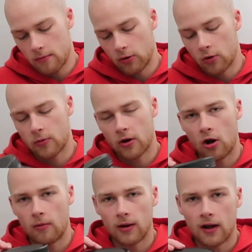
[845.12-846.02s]
blueberry
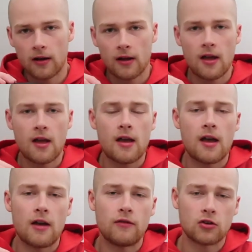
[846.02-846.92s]
cobbler.
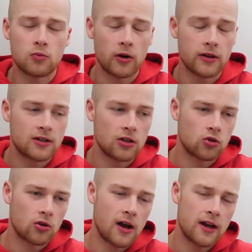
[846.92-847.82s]
If you just want us to
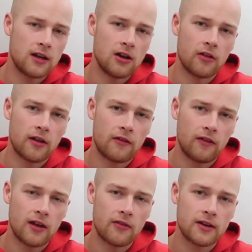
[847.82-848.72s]
try any other
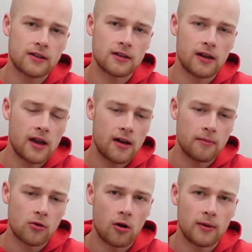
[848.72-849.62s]
flavors,
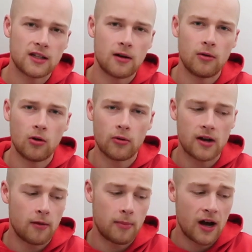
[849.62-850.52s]
comment down below and
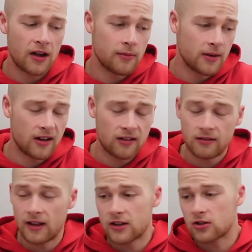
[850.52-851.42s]
I'll buy them and I'll
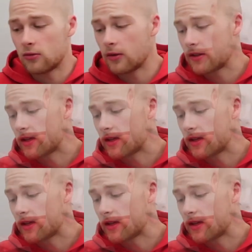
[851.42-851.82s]
let you know what